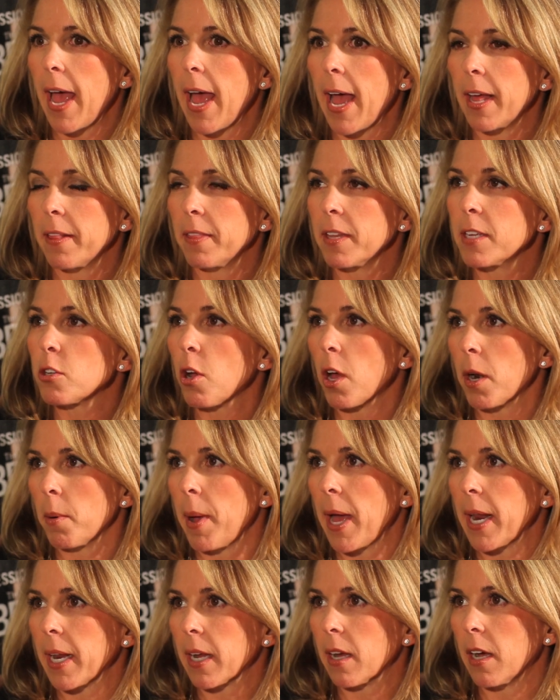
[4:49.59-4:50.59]
and these
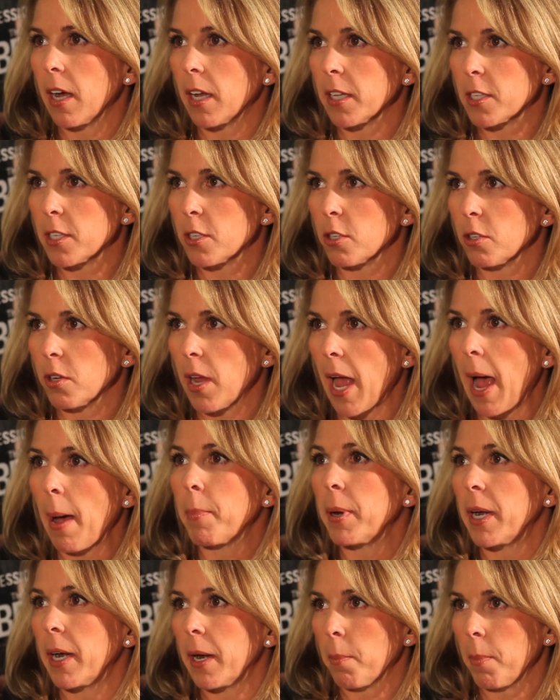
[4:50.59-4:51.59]
automatic cuts
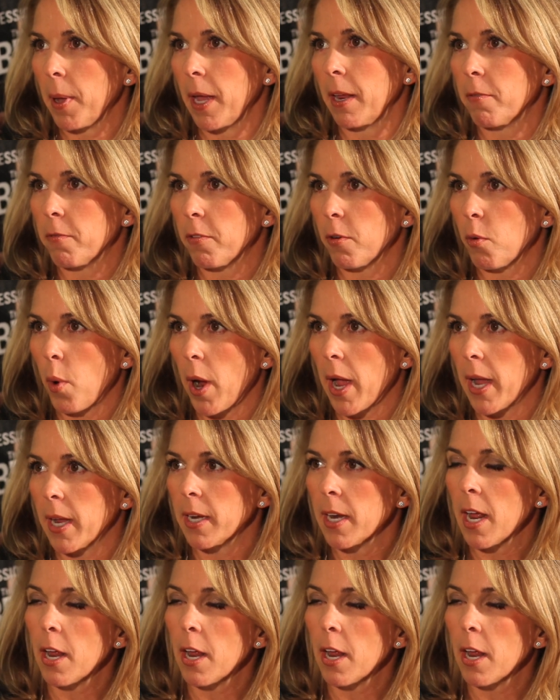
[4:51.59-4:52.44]
happen in a painful way.